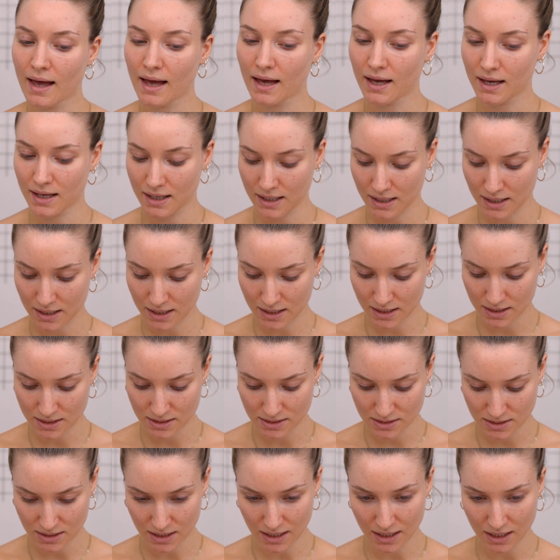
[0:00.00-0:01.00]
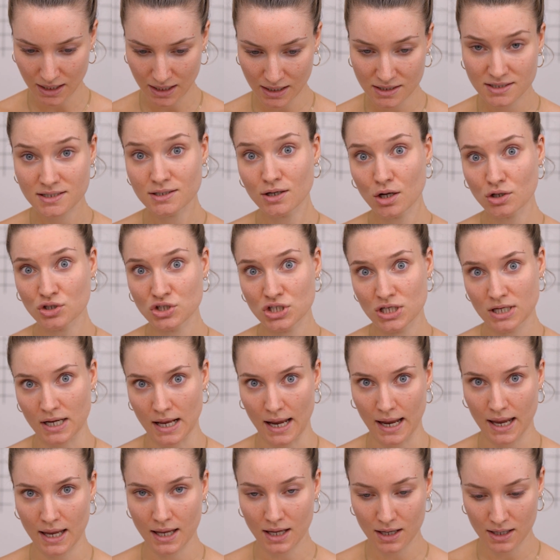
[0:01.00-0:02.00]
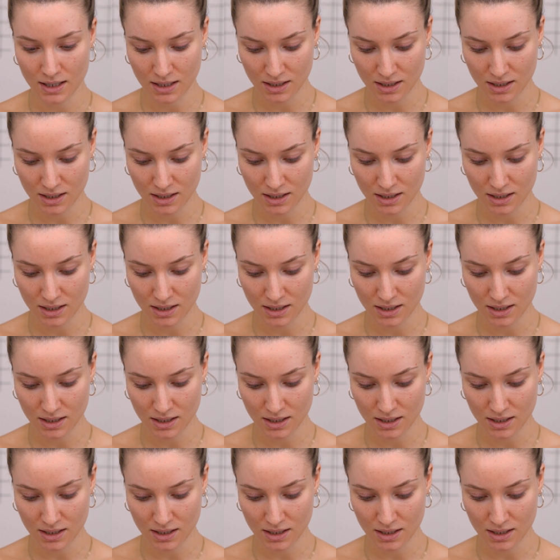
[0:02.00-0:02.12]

And it's not today,